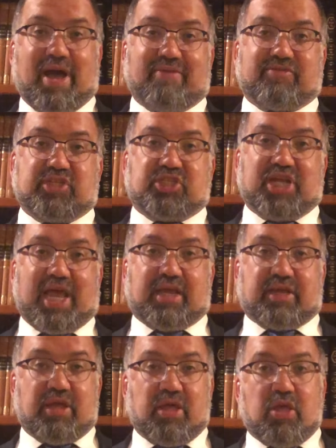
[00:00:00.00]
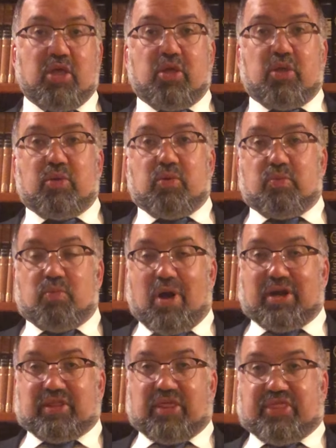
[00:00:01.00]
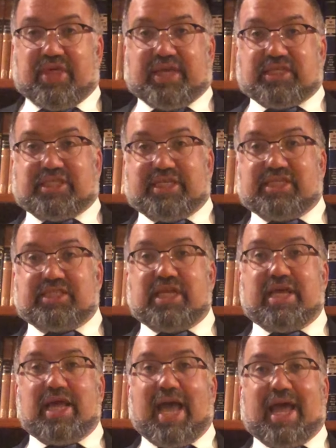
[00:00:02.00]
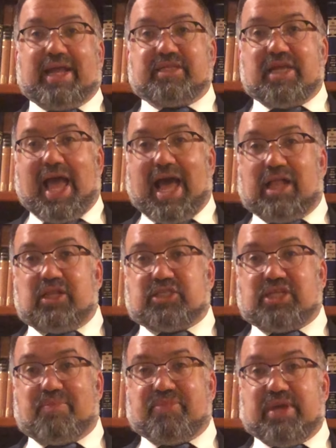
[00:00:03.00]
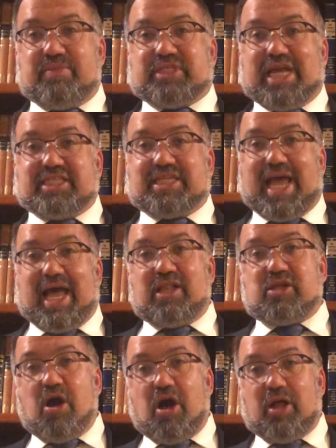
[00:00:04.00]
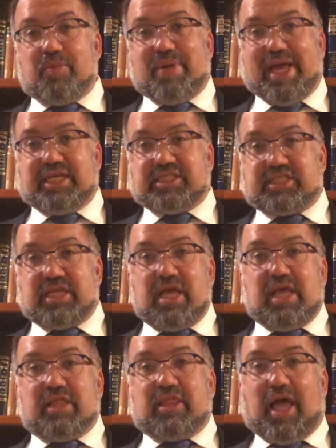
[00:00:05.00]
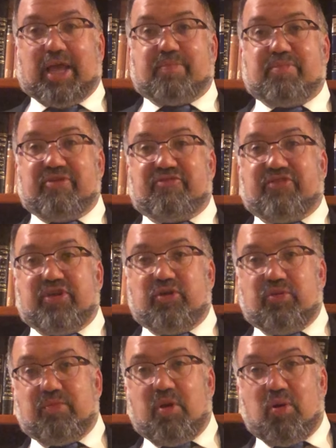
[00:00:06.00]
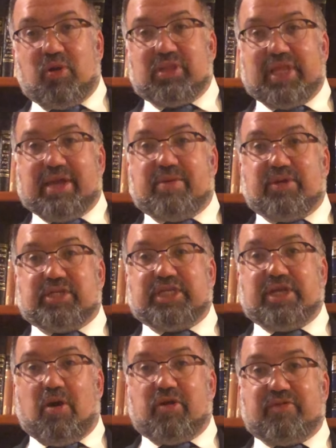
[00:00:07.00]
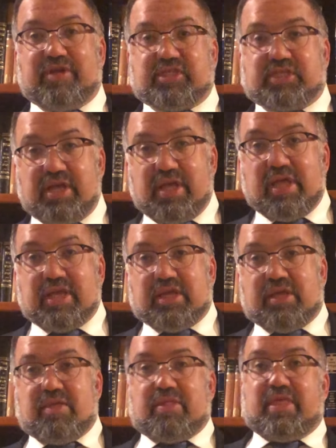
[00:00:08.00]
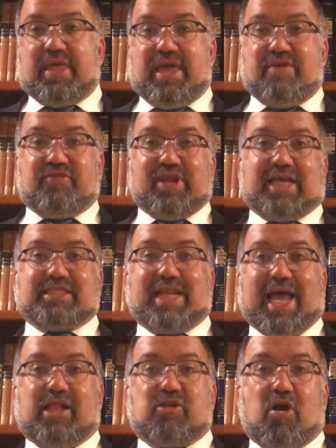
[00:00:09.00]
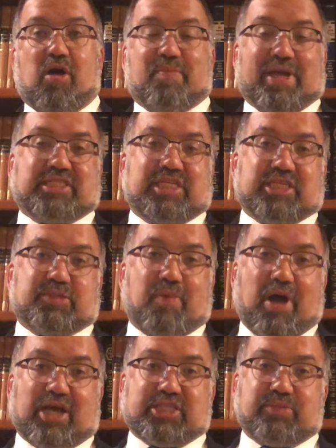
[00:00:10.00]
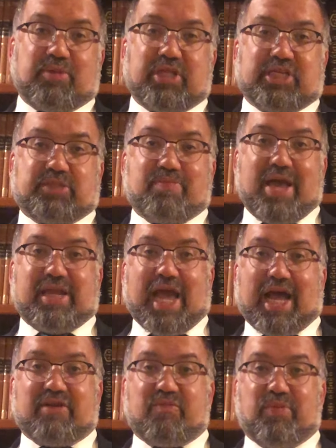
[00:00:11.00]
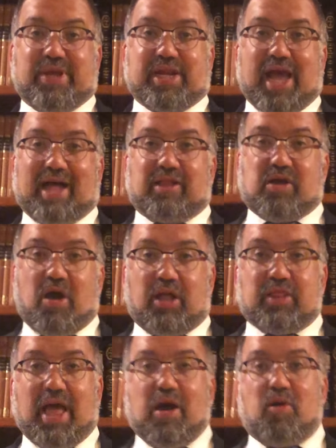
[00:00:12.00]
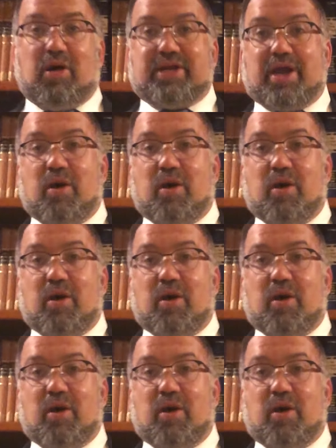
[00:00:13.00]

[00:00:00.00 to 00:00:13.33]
have to check. One of the things is something which has an alcohol base, like perfume or liquid deodorant. If it has an alcohol base, it is possible it's made out of wheat alcohol, and